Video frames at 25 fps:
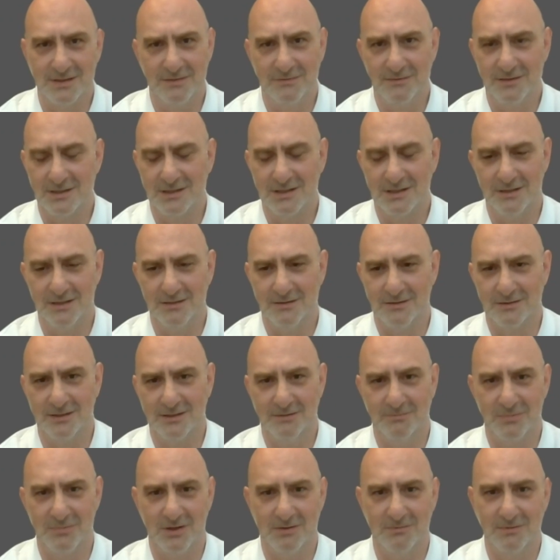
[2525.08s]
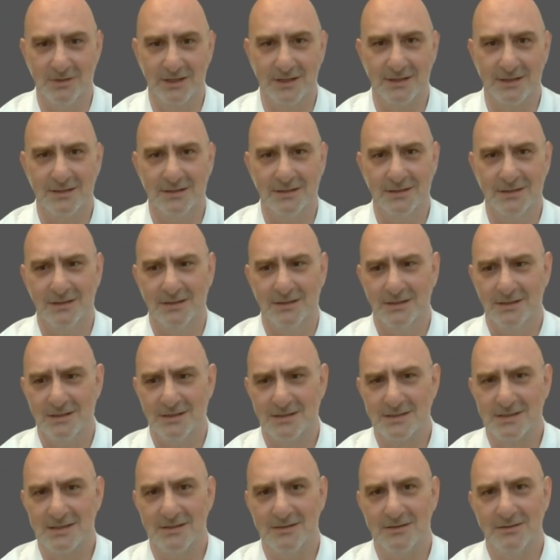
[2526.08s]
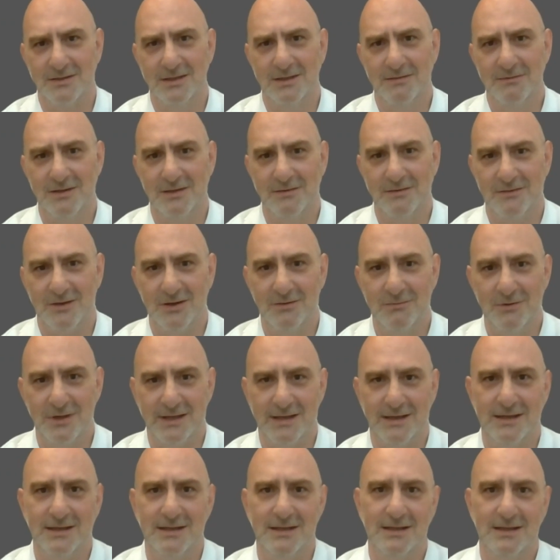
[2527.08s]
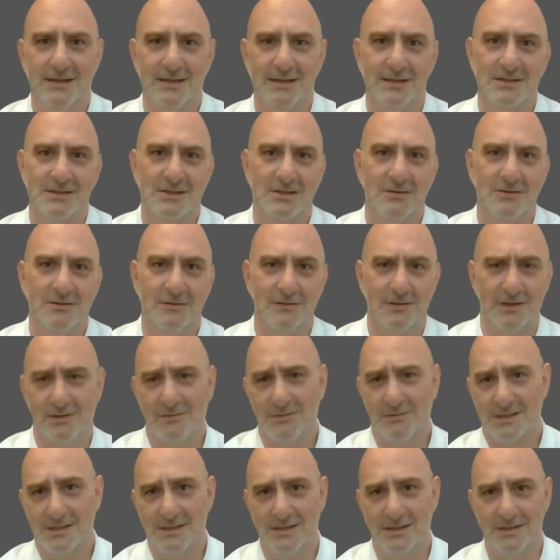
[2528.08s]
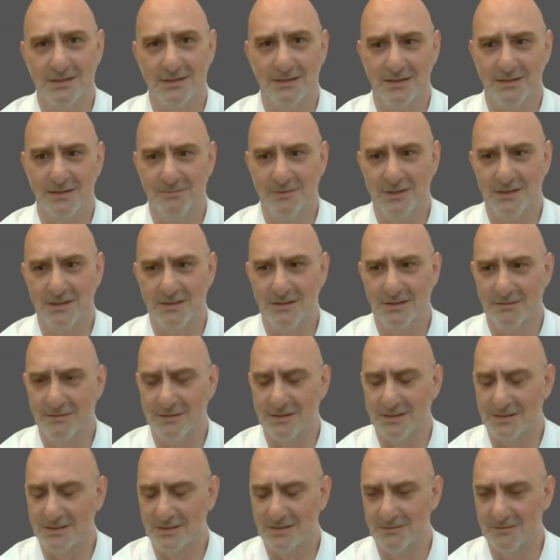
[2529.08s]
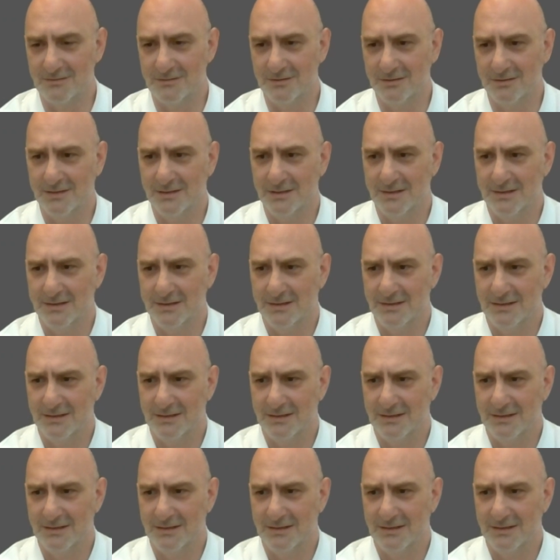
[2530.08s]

and definitely not in public. So even though we had it at school, I was in Namibia too at school.